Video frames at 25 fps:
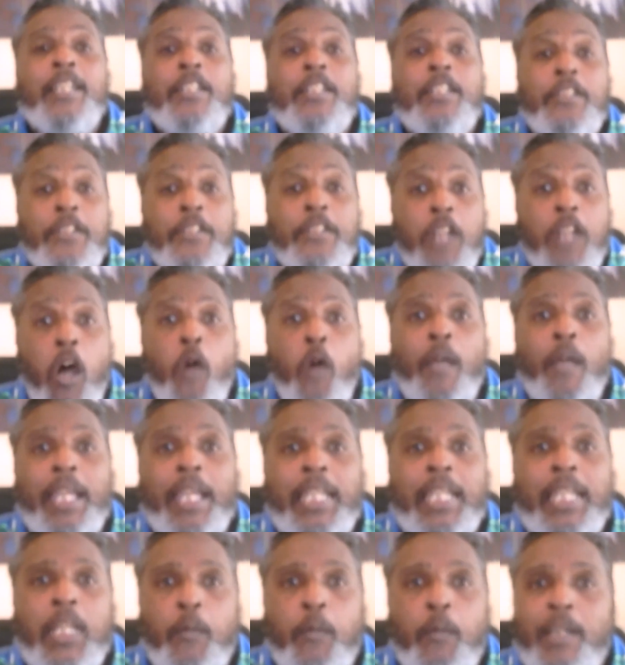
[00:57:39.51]

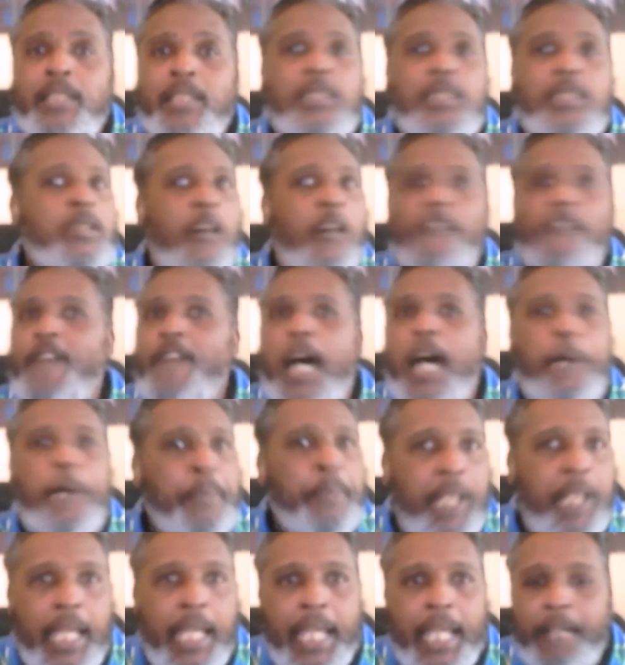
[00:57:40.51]
knowing it wasn't no foul
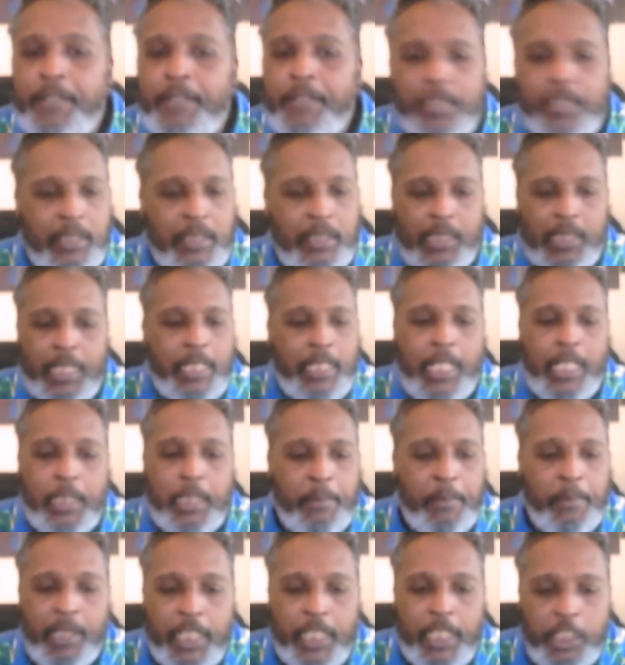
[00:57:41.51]
play, it was
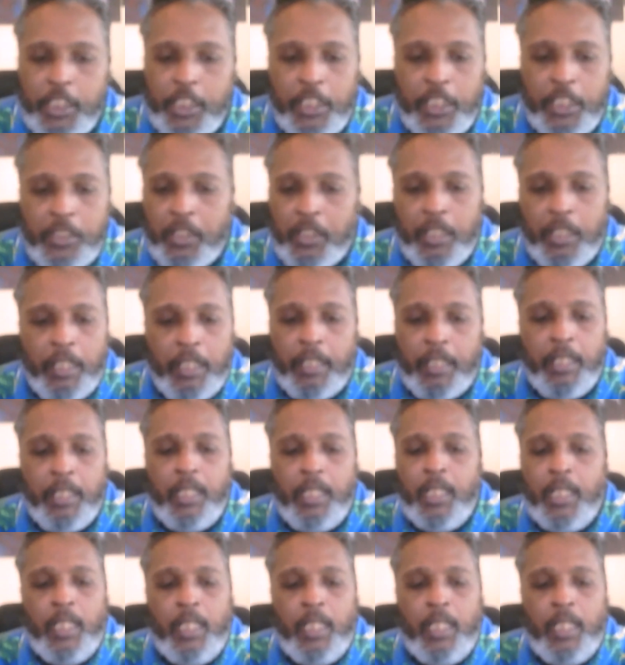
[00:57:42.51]
nothing malicious or,